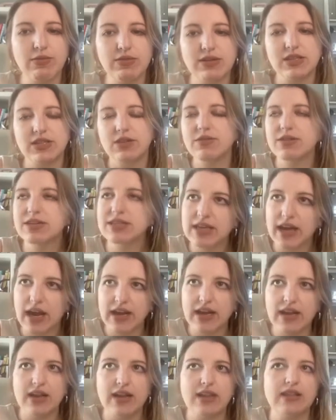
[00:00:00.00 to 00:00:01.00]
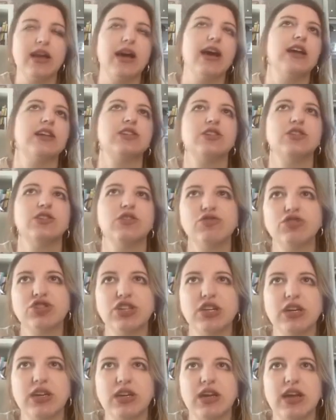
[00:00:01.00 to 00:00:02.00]
was so excited that
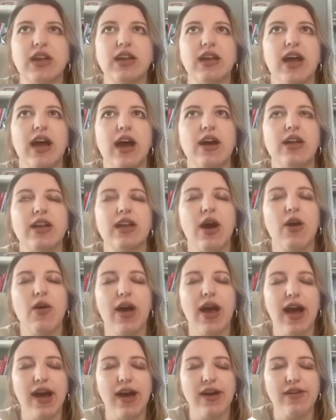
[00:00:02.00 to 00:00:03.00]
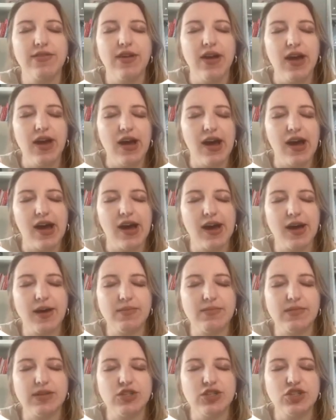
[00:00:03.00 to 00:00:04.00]
Notion can ha now have
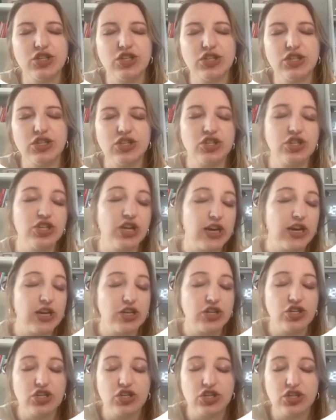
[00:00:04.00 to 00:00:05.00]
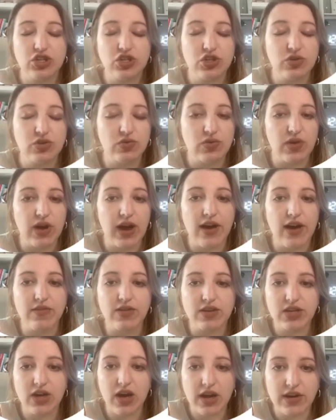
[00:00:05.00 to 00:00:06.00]
um, ch change to have
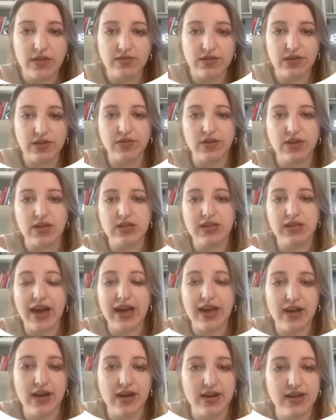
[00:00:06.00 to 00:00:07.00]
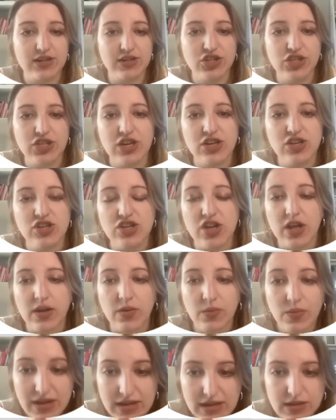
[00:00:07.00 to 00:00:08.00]
a ton of different icons changed all
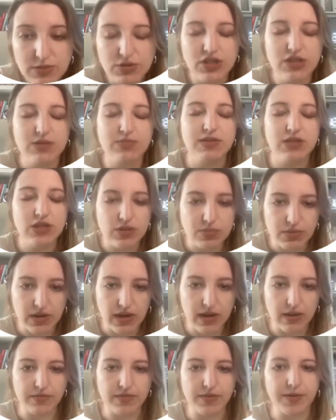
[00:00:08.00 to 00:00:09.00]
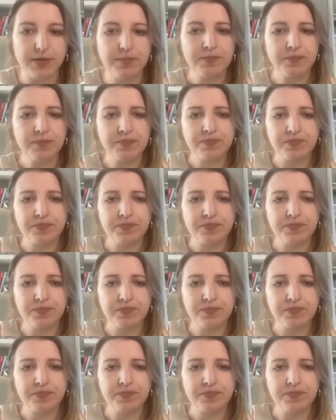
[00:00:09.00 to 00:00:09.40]
at once, which has been super helpful.